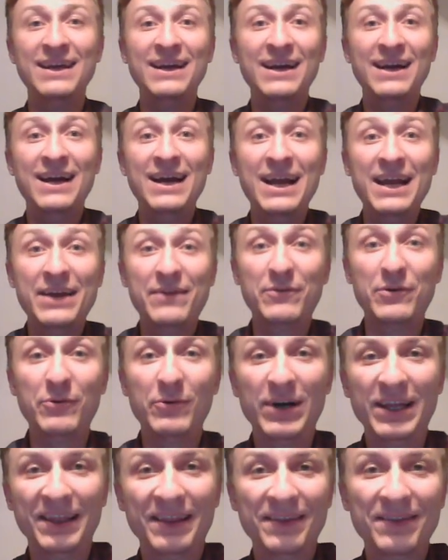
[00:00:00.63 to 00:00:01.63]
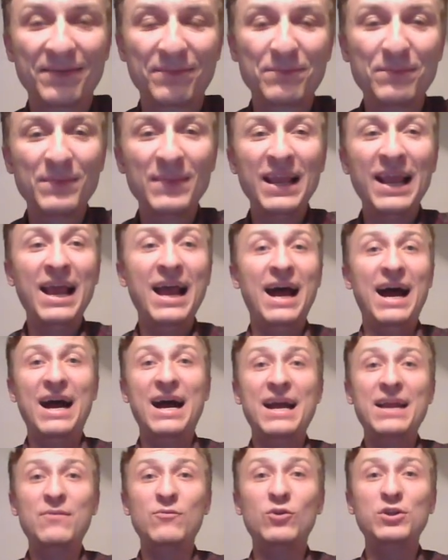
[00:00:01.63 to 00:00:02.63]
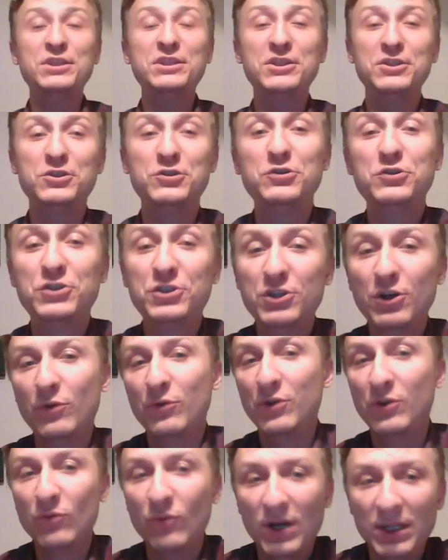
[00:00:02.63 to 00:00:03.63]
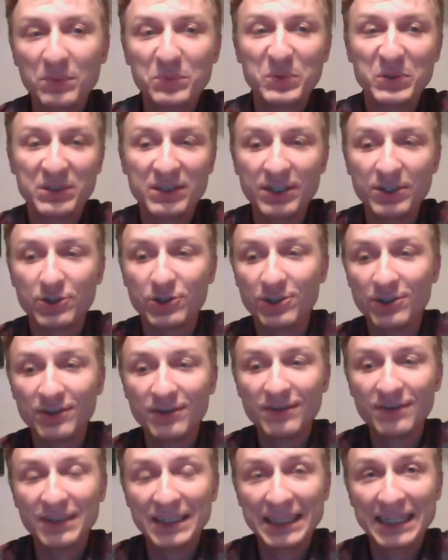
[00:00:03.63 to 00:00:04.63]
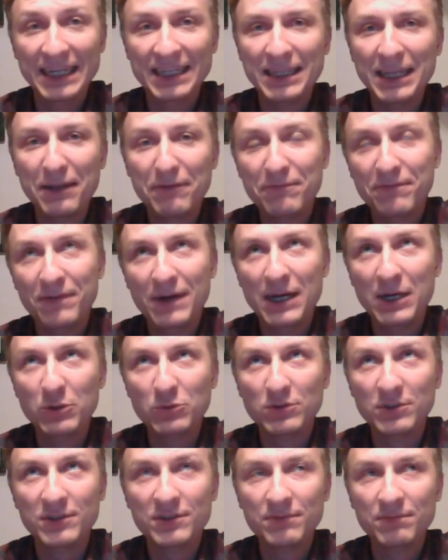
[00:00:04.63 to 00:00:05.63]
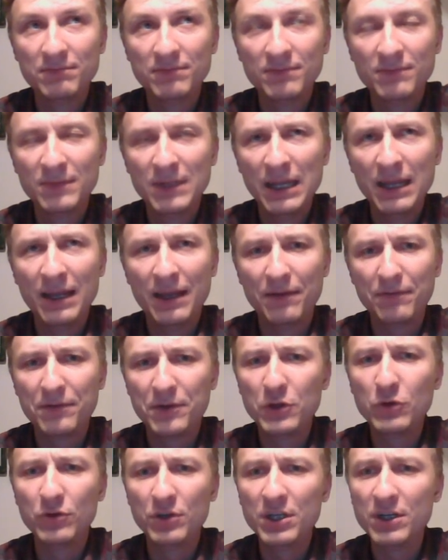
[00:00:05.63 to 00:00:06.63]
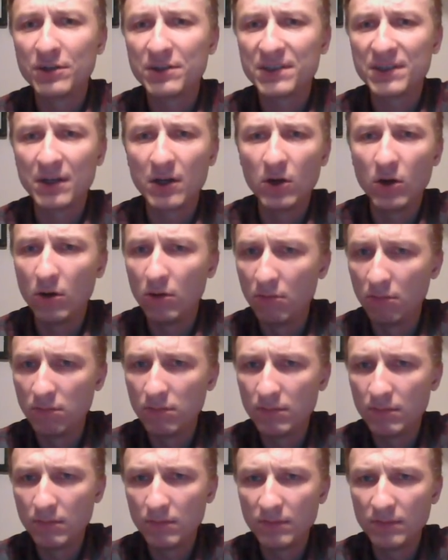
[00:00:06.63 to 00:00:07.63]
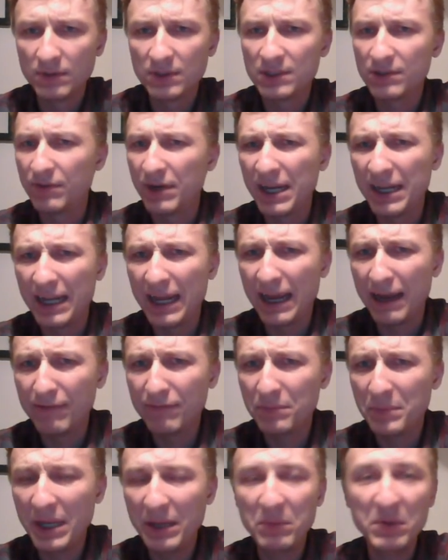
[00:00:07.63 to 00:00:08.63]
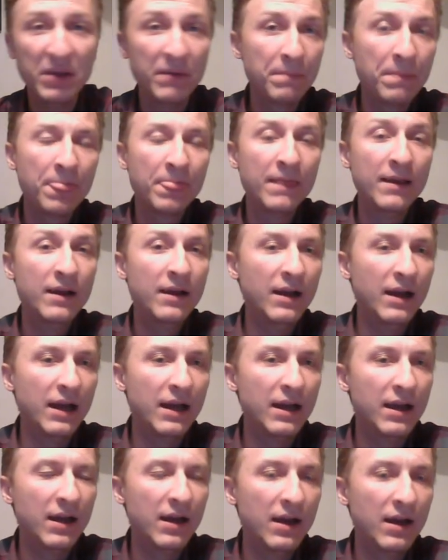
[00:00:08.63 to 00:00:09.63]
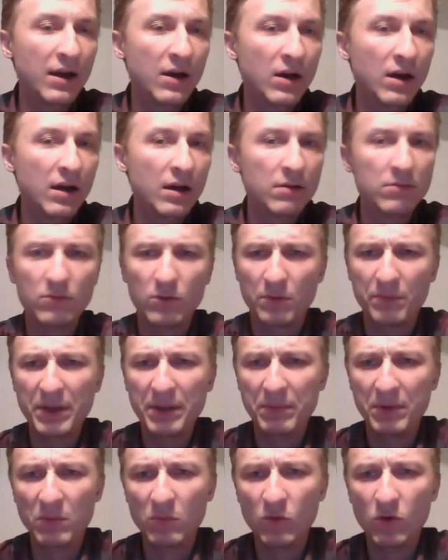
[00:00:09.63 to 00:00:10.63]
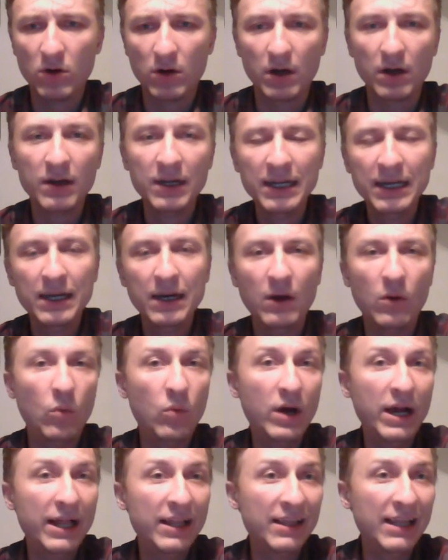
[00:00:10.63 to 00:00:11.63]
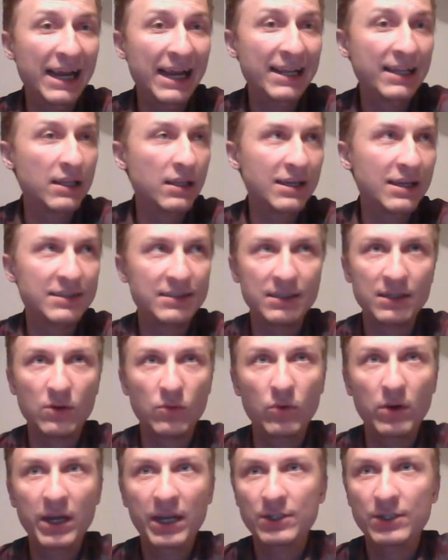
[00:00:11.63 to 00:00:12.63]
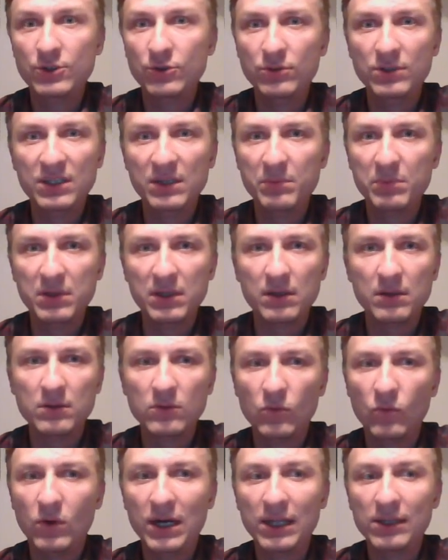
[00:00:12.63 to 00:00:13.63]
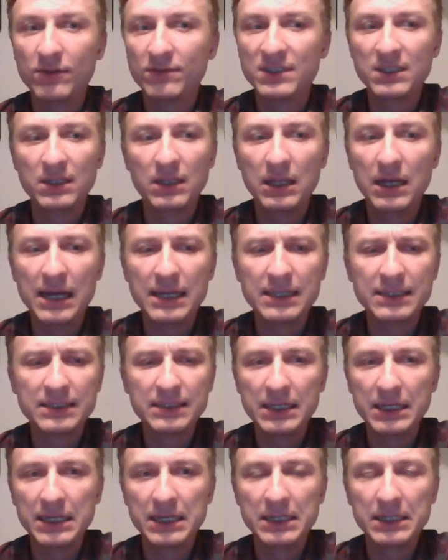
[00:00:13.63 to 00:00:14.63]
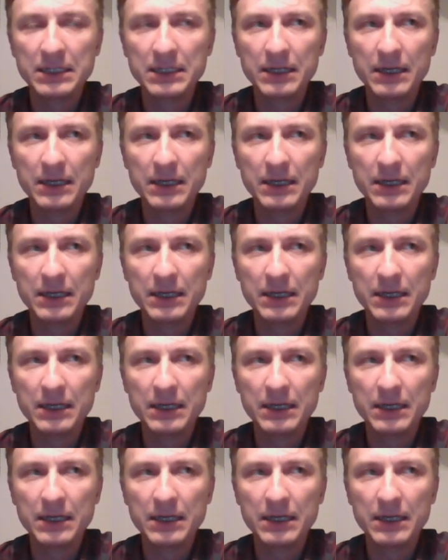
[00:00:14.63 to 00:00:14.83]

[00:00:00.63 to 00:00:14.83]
Hi everyone. I wanted to show you one position that I found a few years ago, 3.5 maybe, or maybe more, while analyzing way too deeply one of the lines in,